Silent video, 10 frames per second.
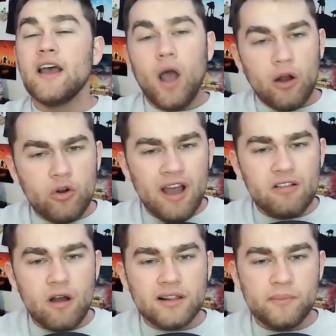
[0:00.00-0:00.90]
I don't know how
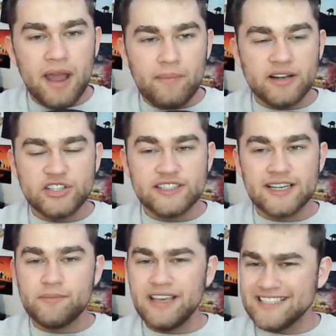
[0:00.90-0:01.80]
long the Bad Batch is
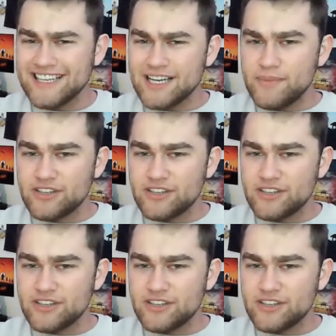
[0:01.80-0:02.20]
going to be. Is it going to be